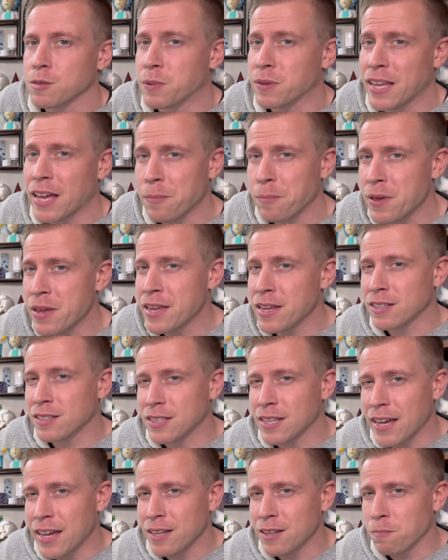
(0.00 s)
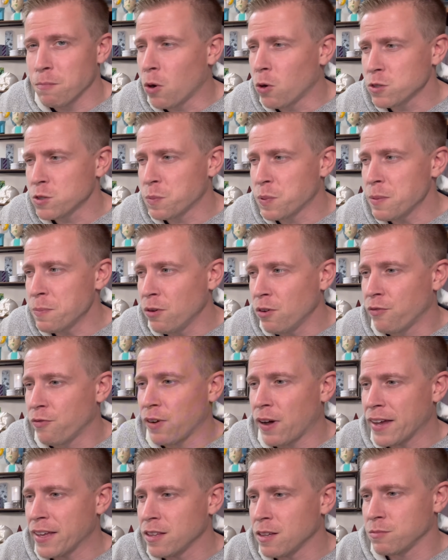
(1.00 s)
But that being said, most people
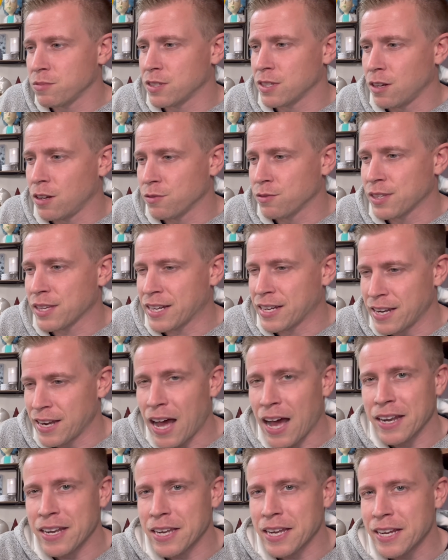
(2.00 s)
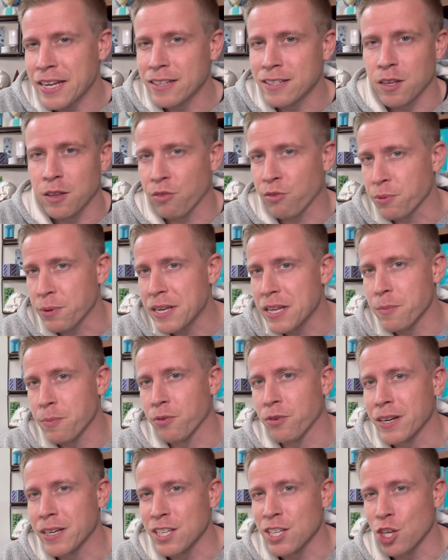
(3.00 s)
find themselves, like, not needing to 3D
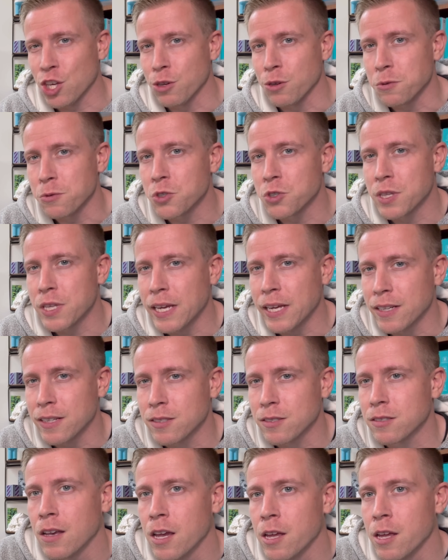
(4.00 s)
print huge things.